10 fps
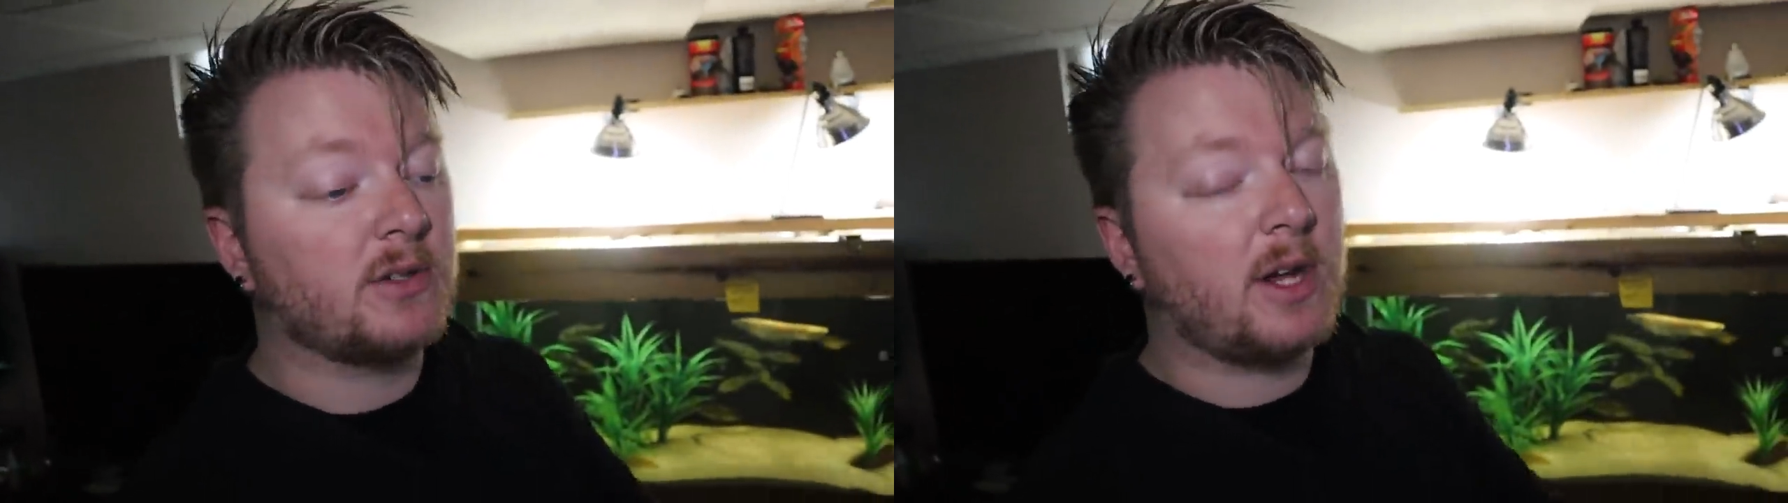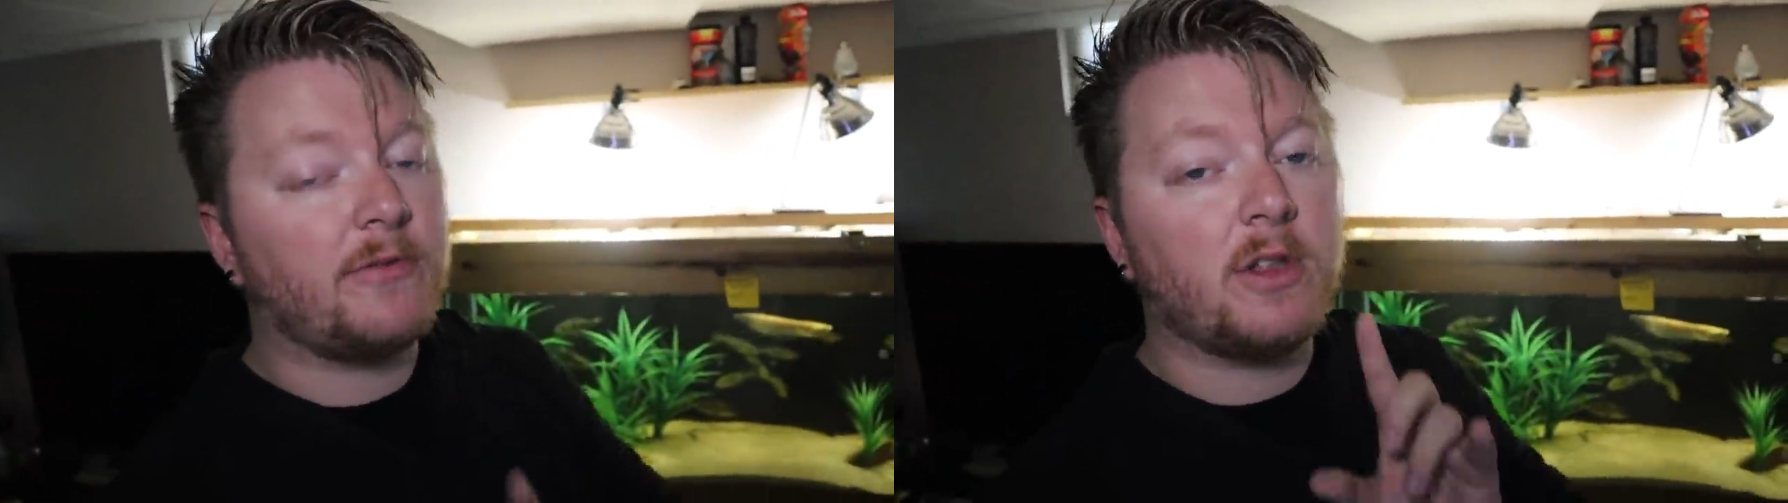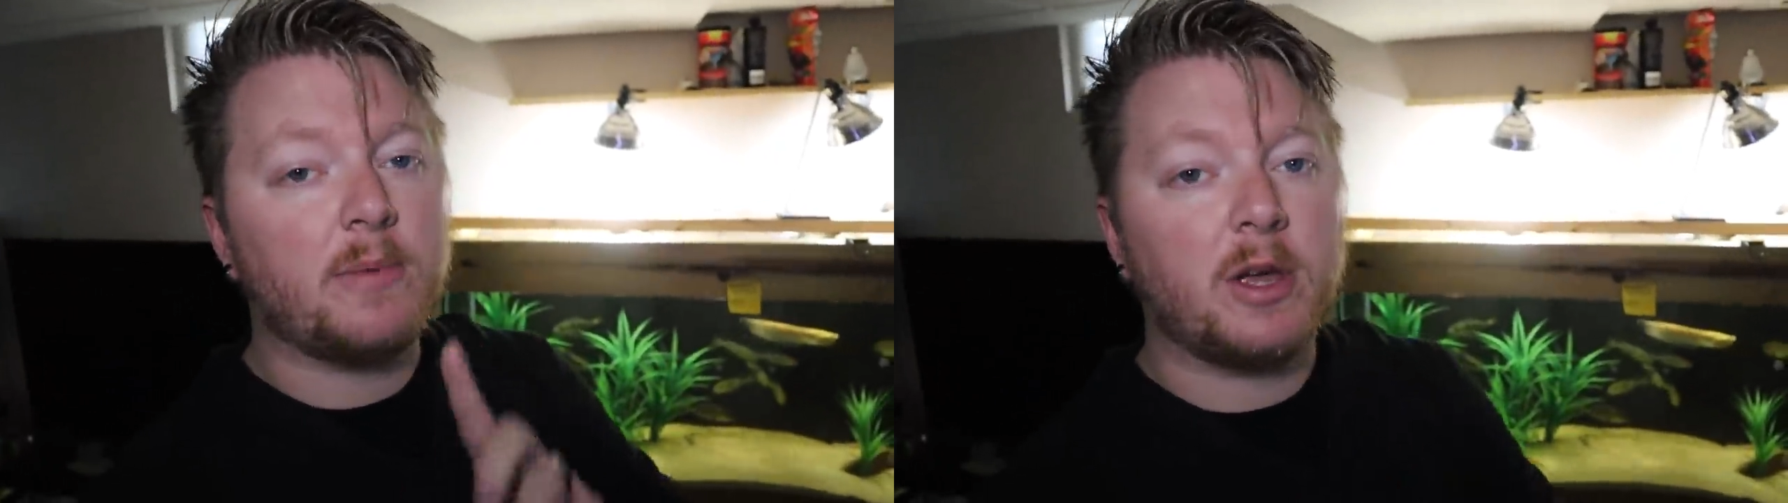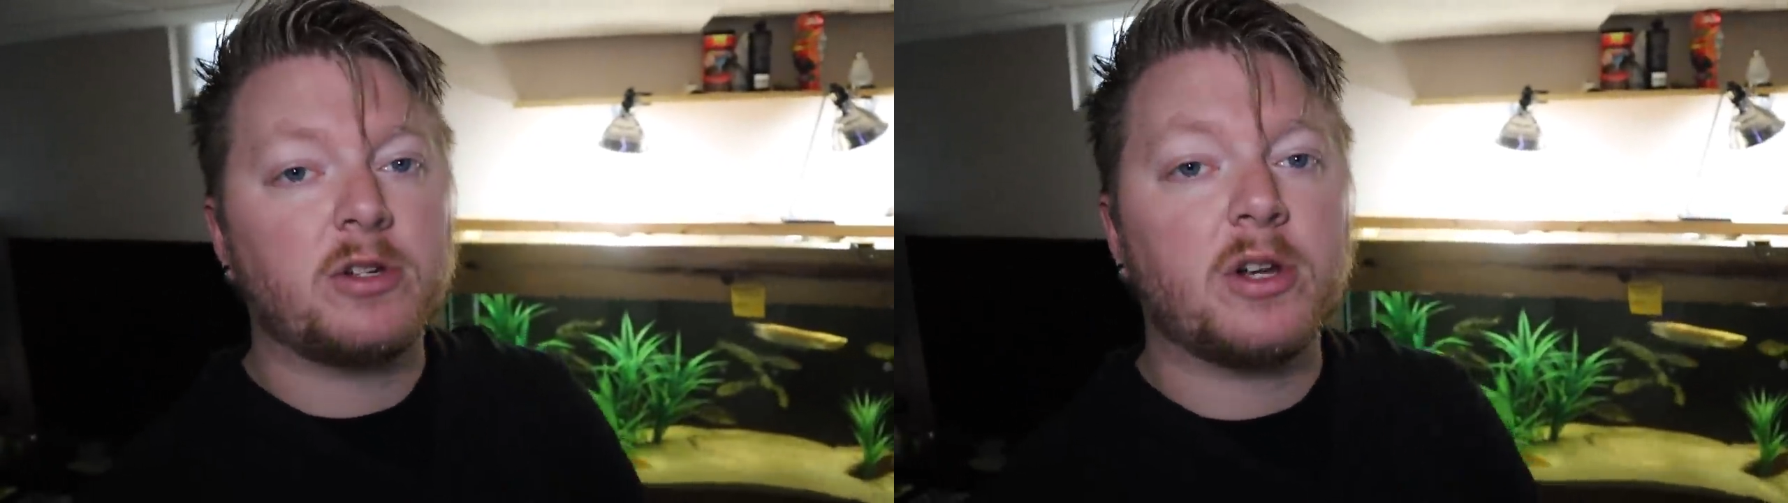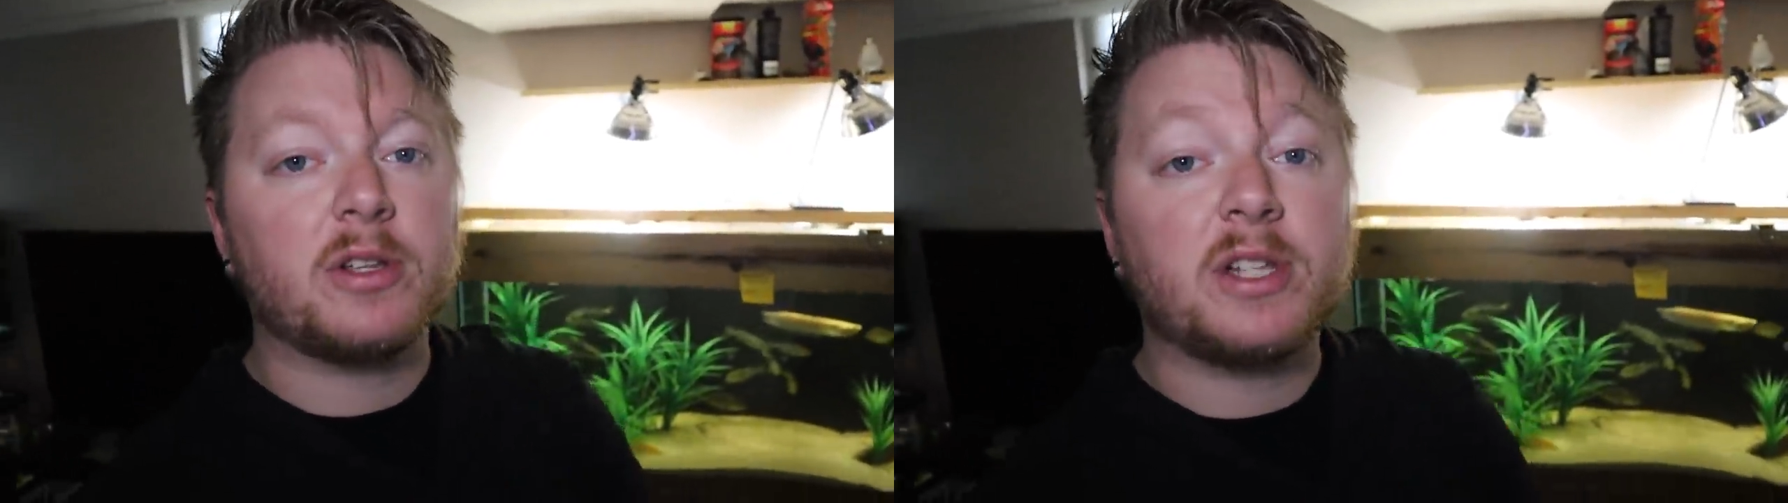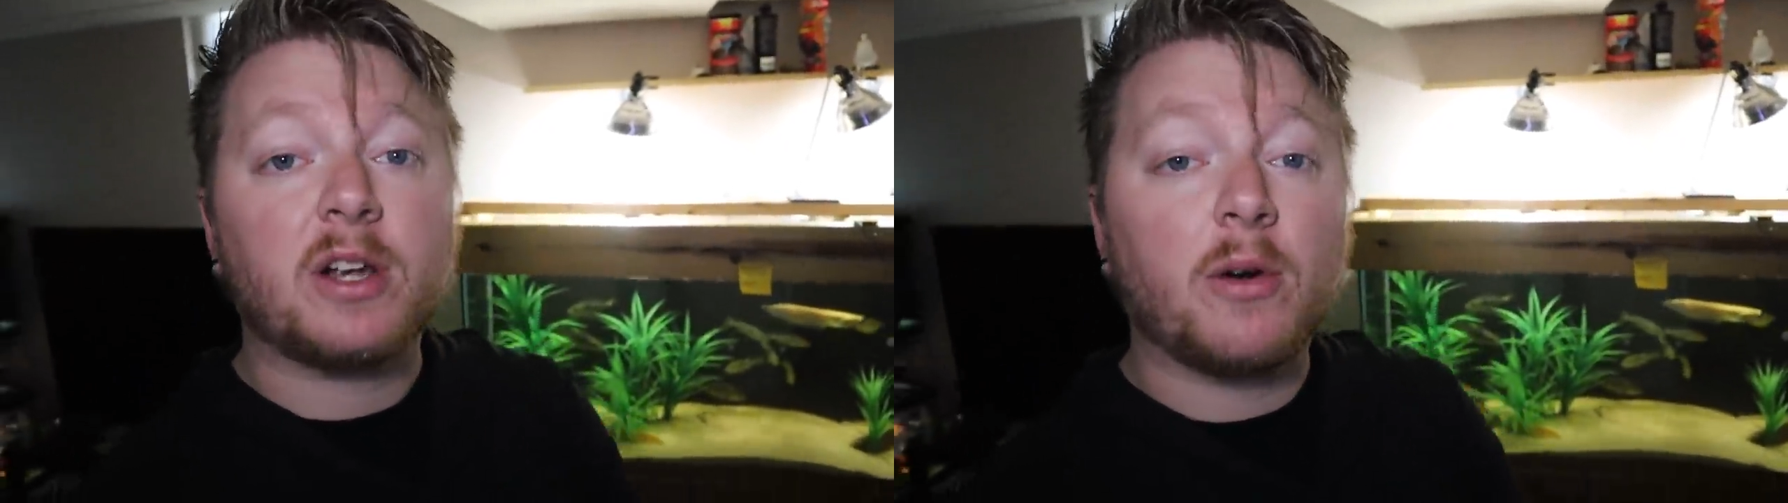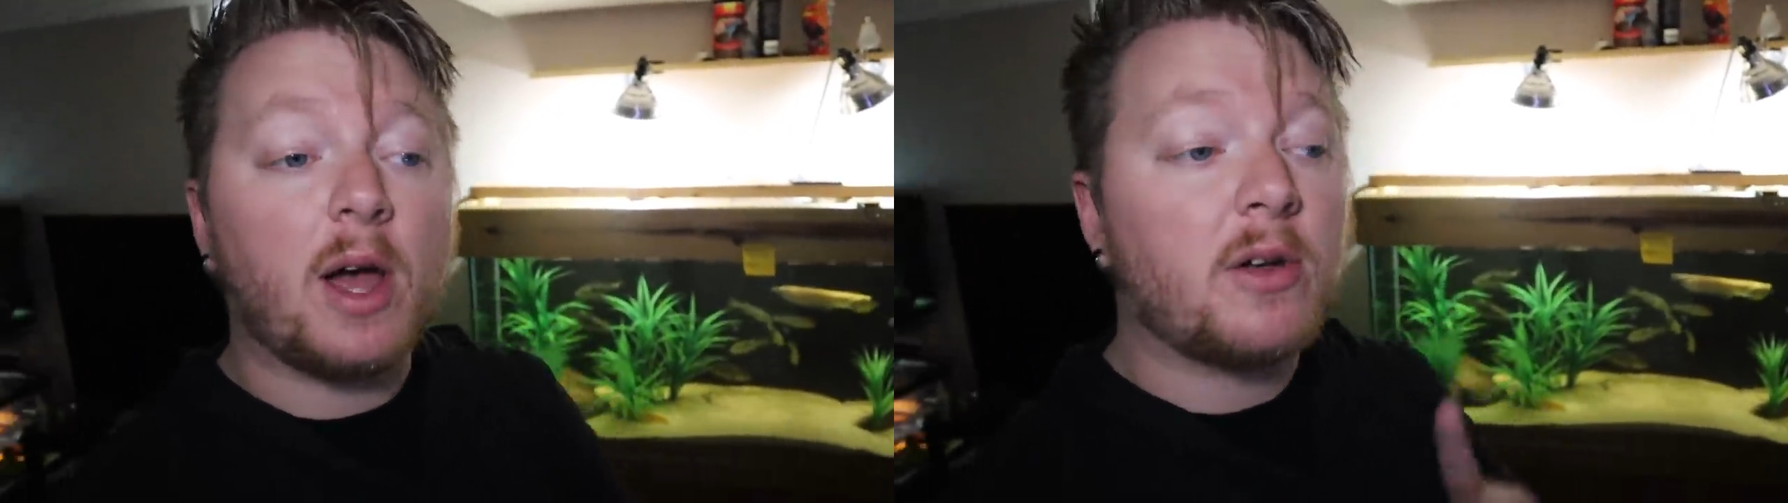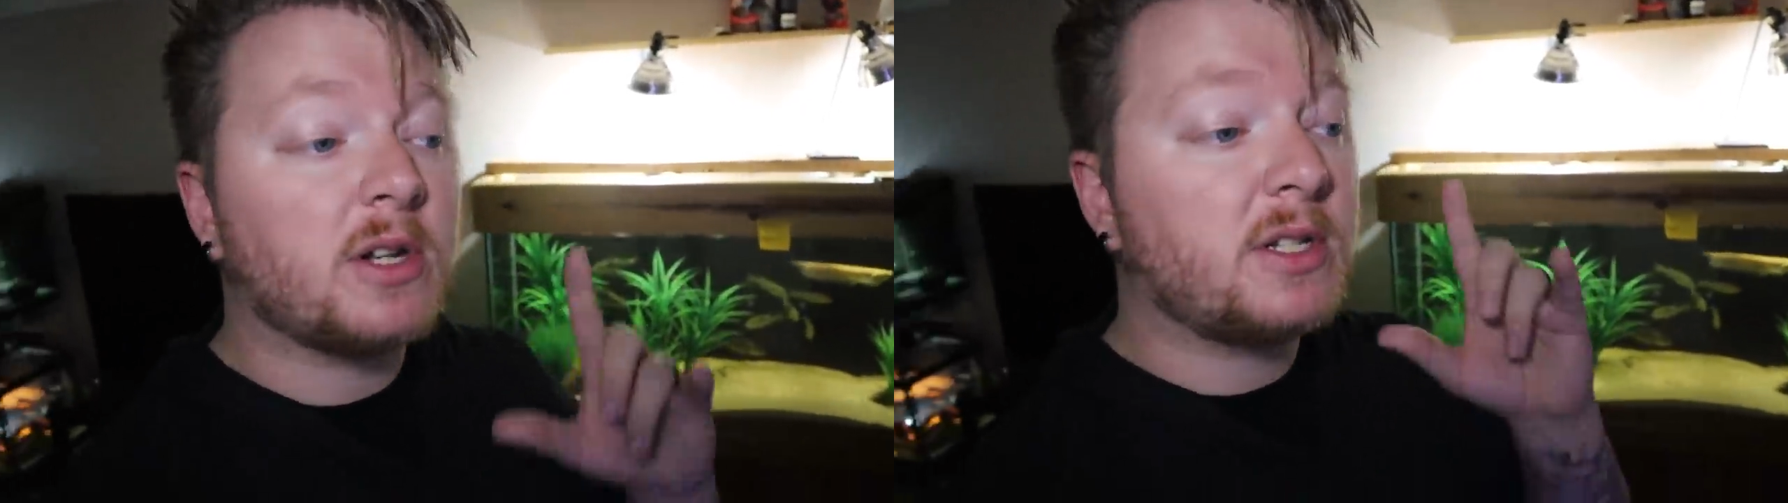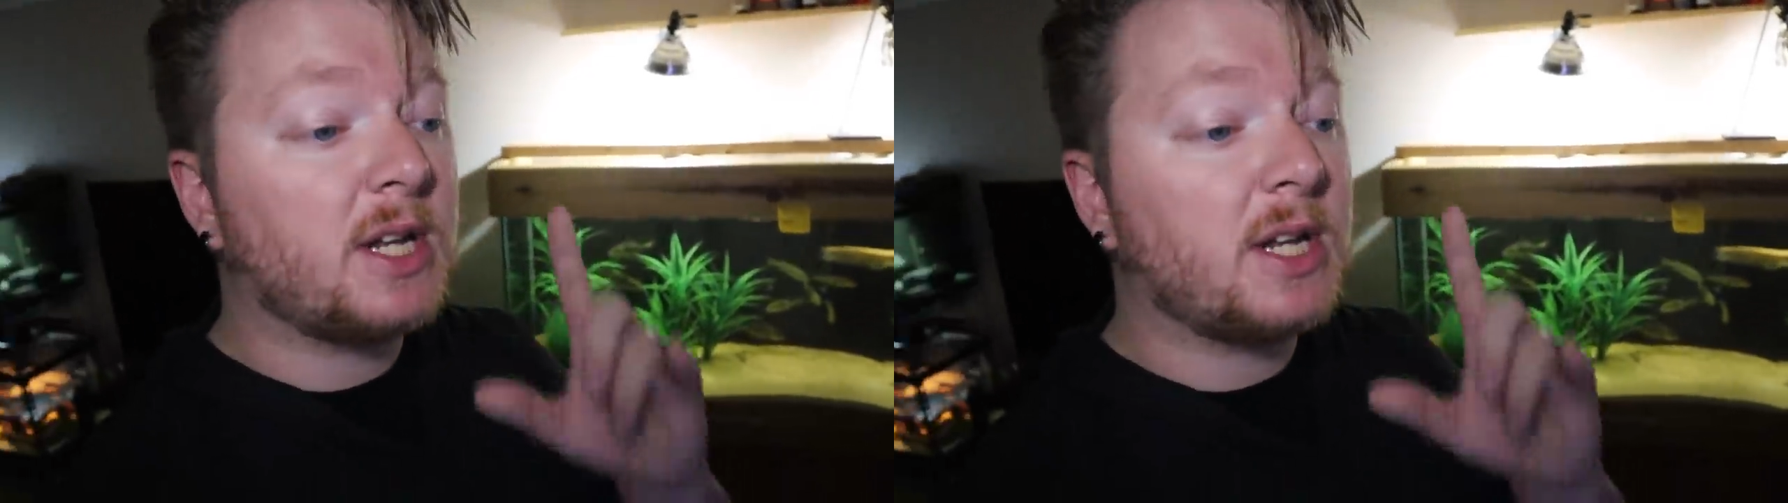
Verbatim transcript: so definitely make sure you stick around